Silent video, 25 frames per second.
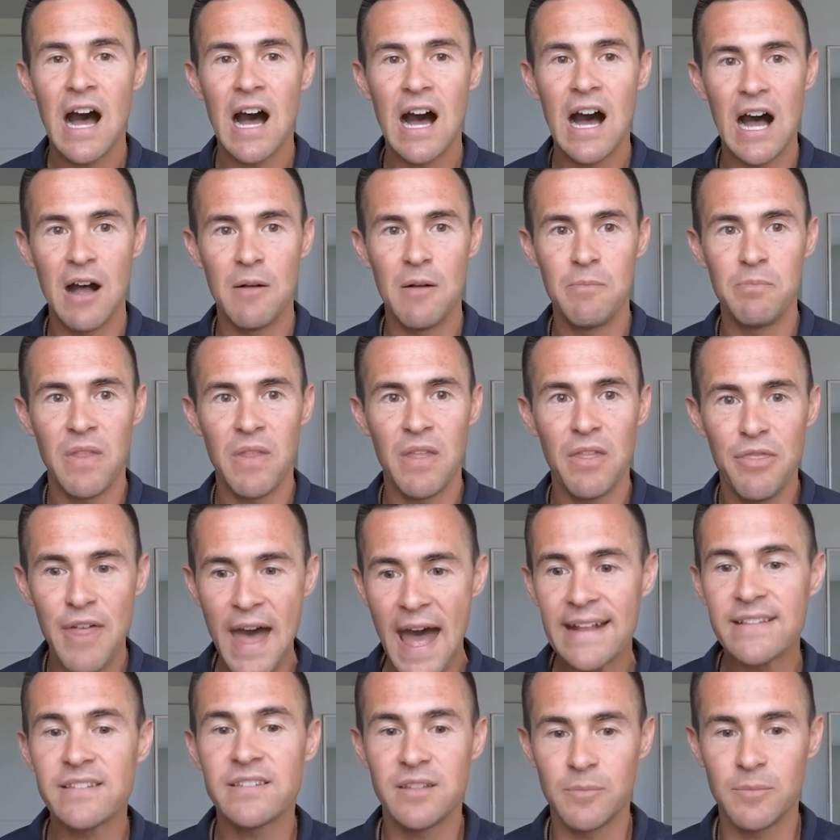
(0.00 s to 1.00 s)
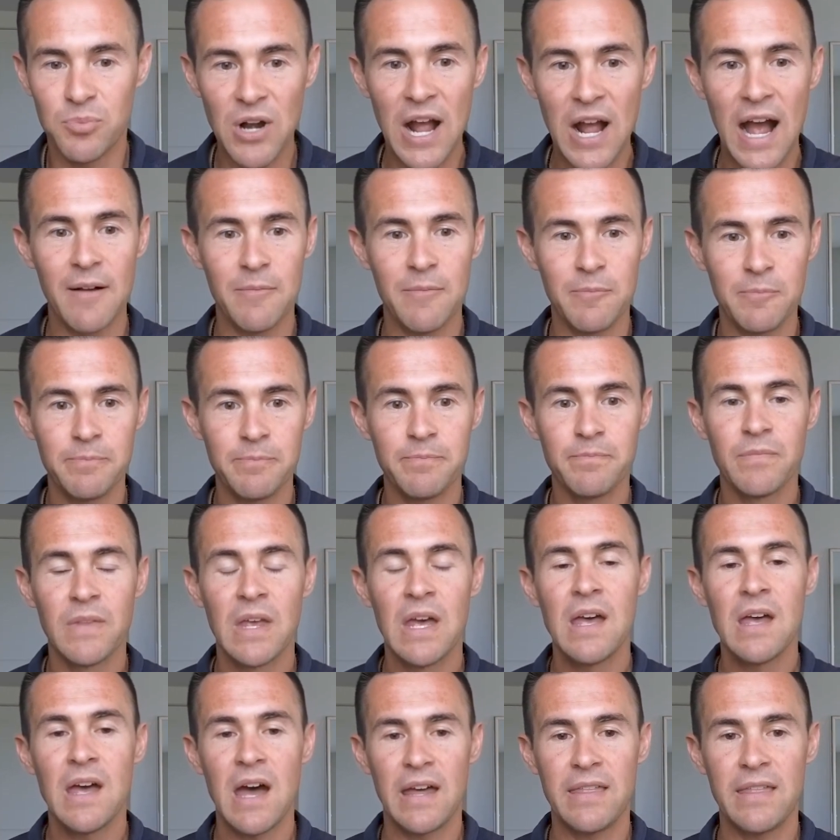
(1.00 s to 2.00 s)
That's the problem.
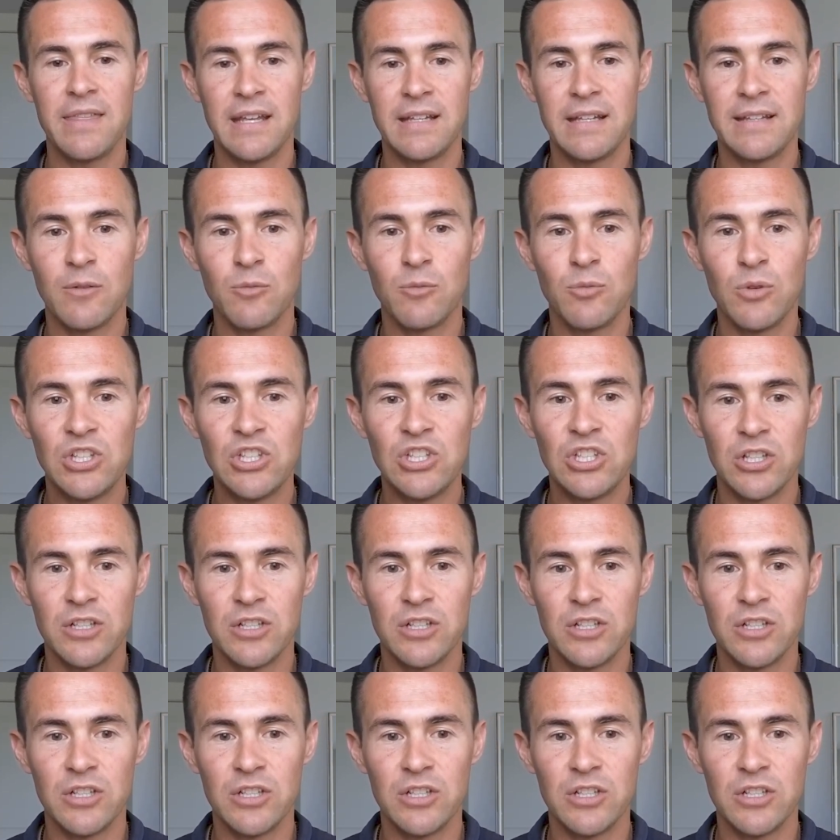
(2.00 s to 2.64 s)
I think that